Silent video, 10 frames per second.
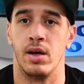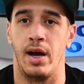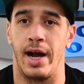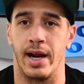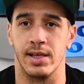
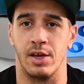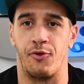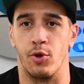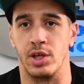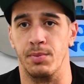I got a size
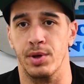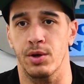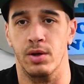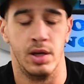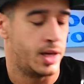14
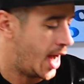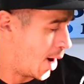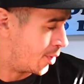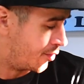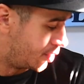boot. I
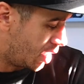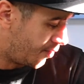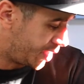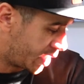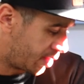would have
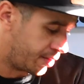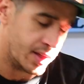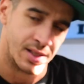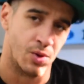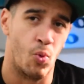loved to get on, I think
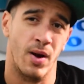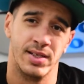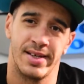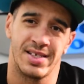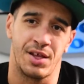it's the
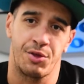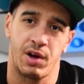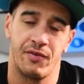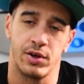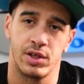
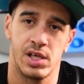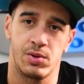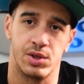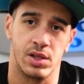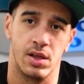163 version of this,
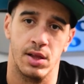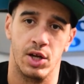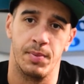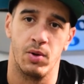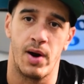which is a
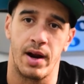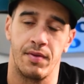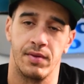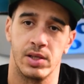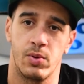little bit wider
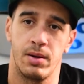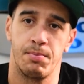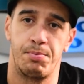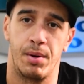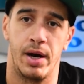than this
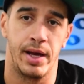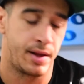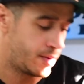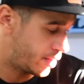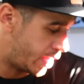one, but
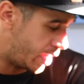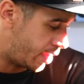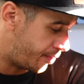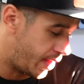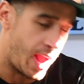
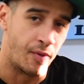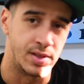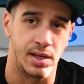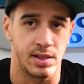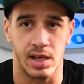they have this
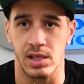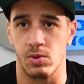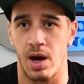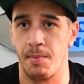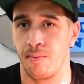at a ski
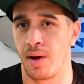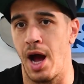swap.